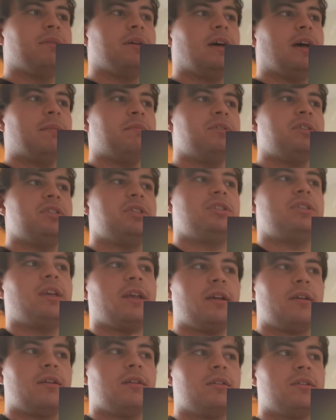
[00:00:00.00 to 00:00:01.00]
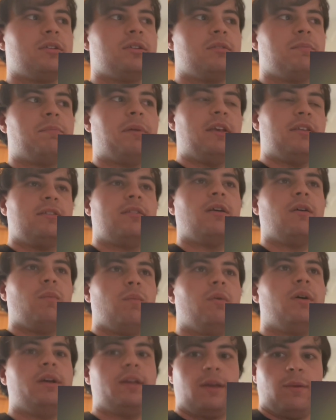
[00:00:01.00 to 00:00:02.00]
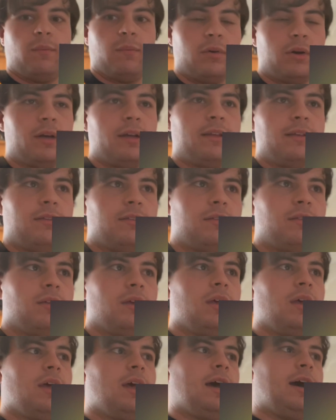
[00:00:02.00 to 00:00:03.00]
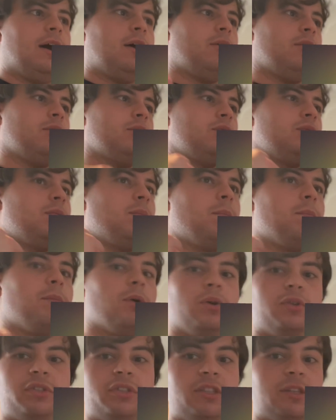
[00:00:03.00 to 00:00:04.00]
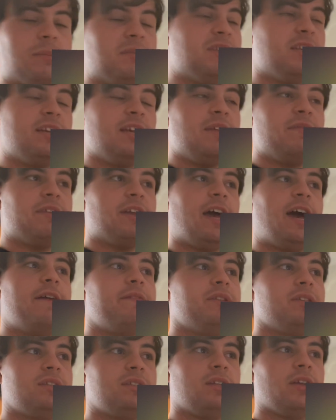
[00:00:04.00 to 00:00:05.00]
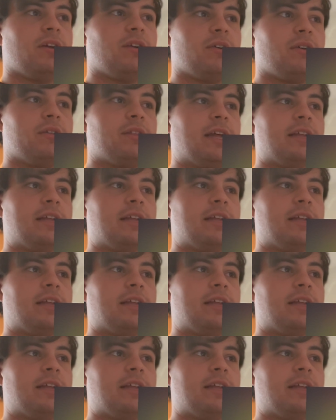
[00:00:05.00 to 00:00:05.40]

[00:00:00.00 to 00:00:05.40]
But I'm just like, based on what it was, how most of them didn't even have the sticker.